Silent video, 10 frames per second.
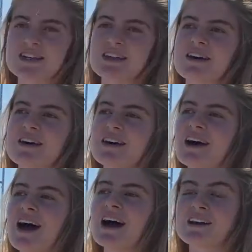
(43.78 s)
and that
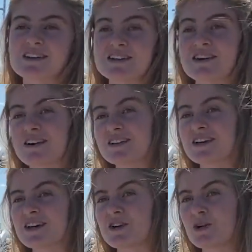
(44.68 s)
anchor scars
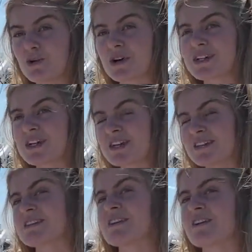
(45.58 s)
that are already in
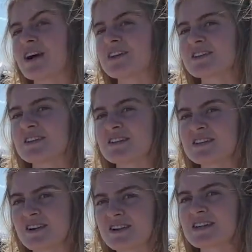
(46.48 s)
the seagrass are
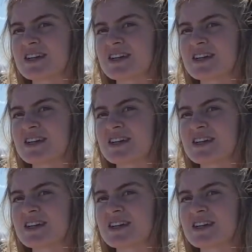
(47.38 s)
starting to